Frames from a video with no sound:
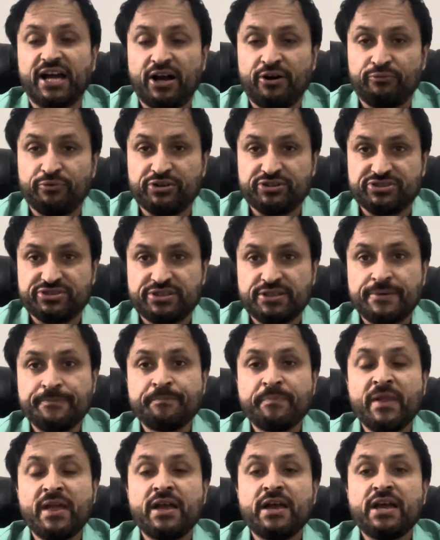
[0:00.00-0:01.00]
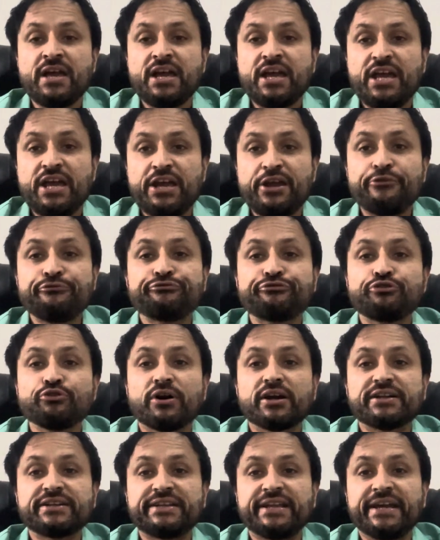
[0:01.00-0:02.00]
hours. If you
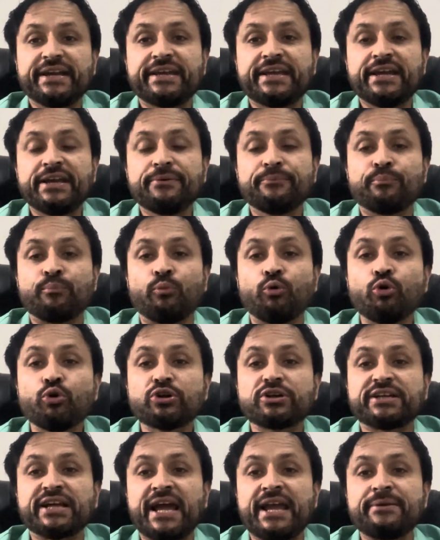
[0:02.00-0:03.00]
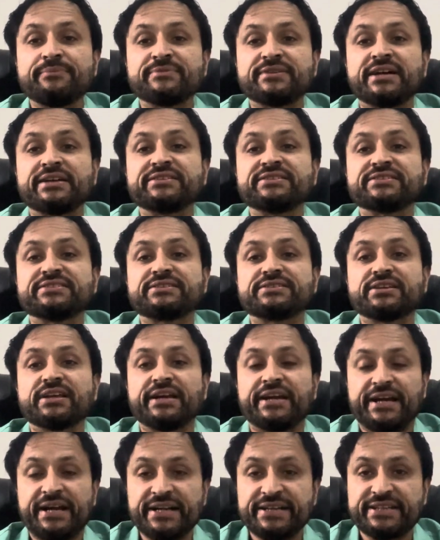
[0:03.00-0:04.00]
are taking more time than
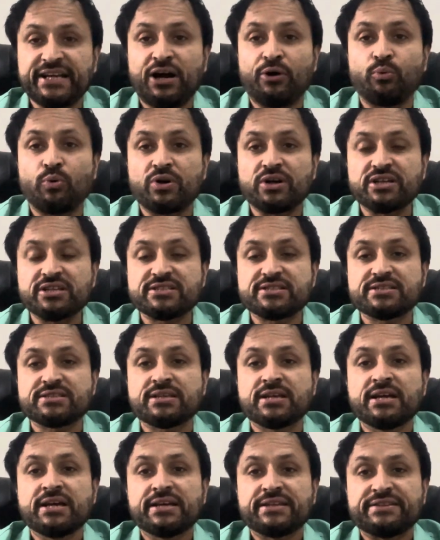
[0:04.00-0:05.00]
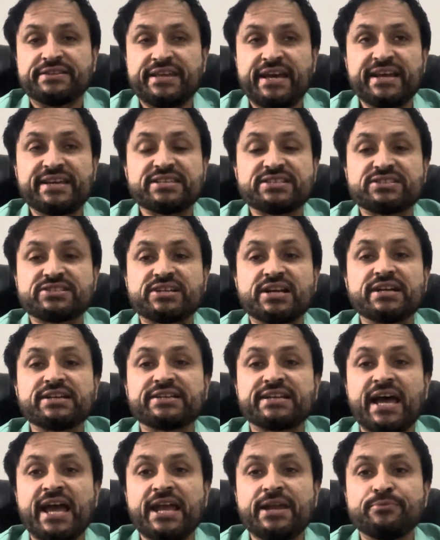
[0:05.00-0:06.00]
8 hours, the extra
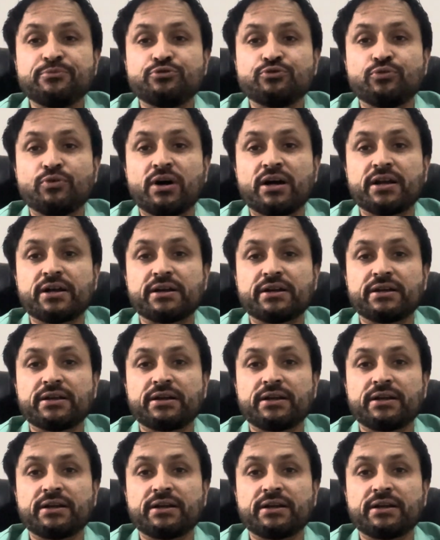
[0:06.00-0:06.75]
time you are